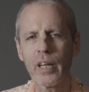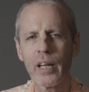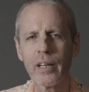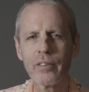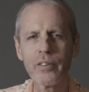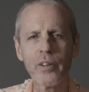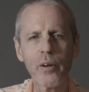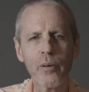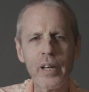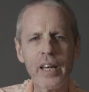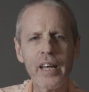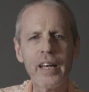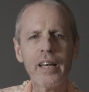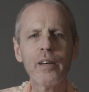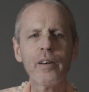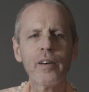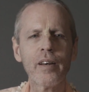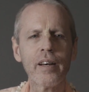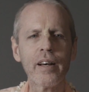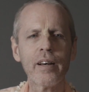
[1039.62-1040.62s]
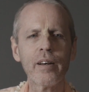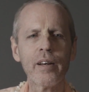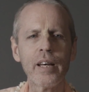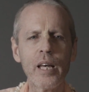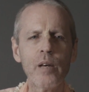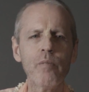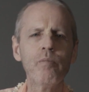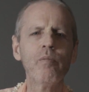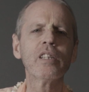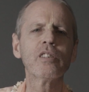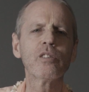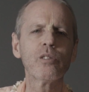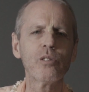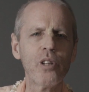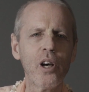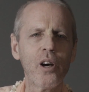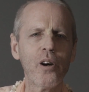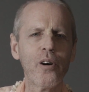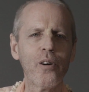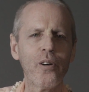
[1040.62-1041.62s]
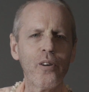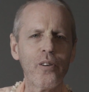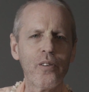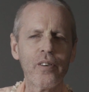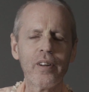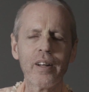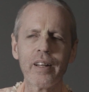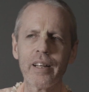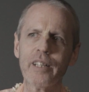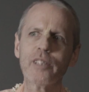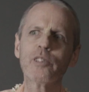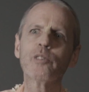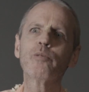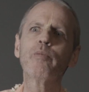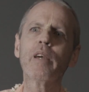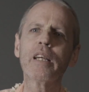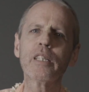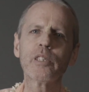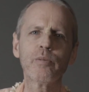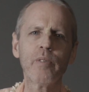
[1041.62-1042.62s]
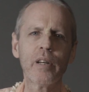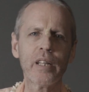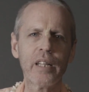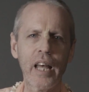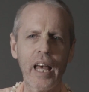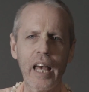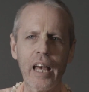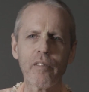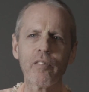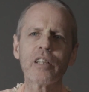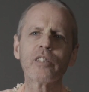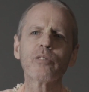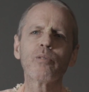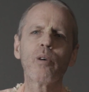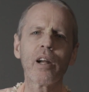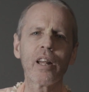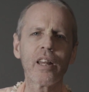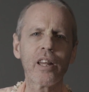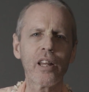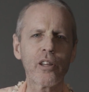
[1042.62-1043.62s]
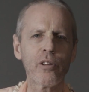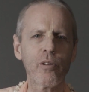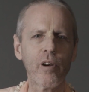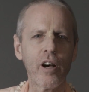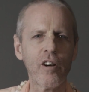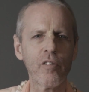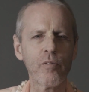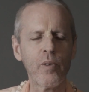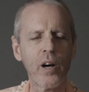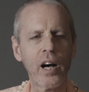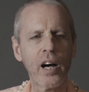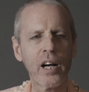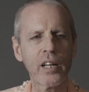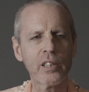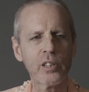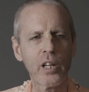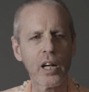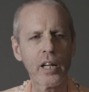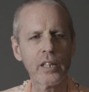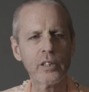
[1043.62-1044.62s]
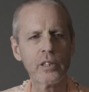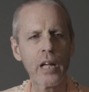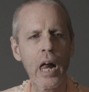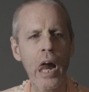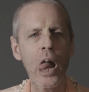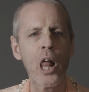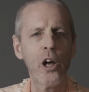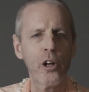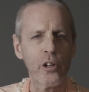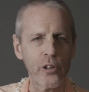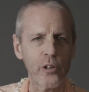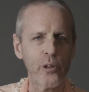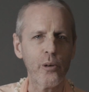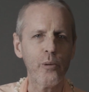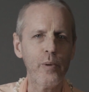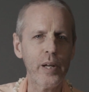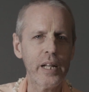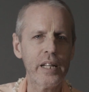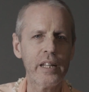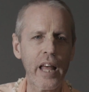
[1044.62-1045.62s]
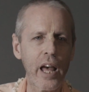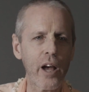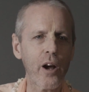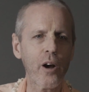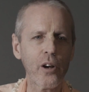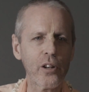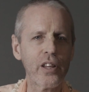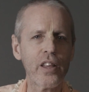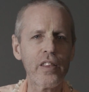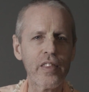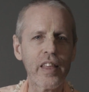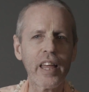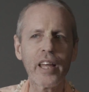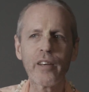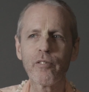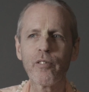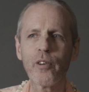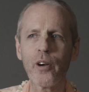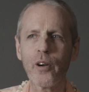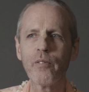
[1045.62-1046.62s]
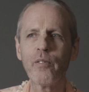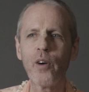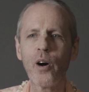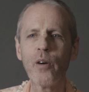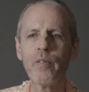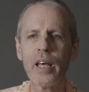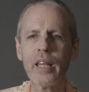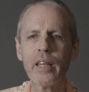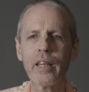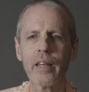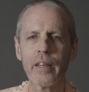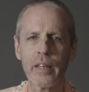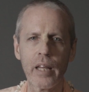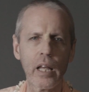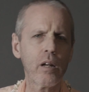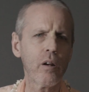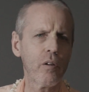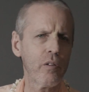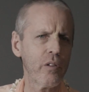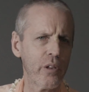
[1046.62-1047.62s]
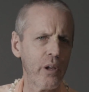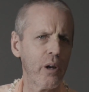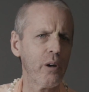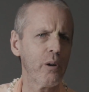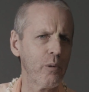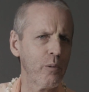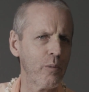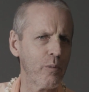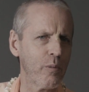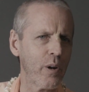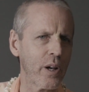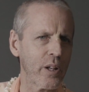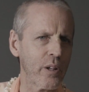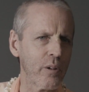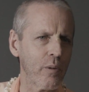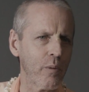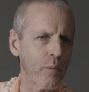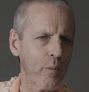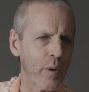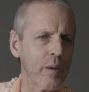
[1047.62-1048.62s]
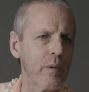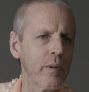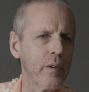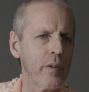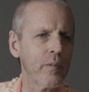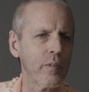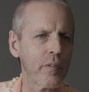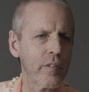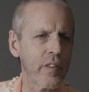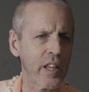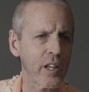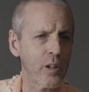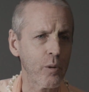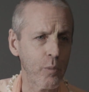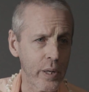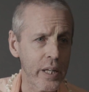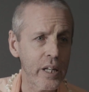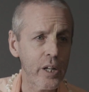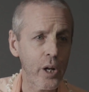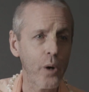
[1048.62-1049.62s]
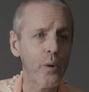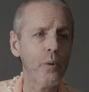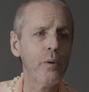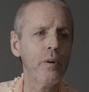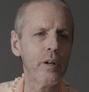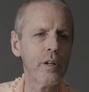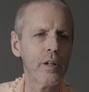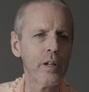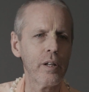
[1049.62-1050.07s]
so he must know he is Bhishma Dev, he's one of the 12 Mahajans. Do we dare to think for a moment they don't know what we think we know?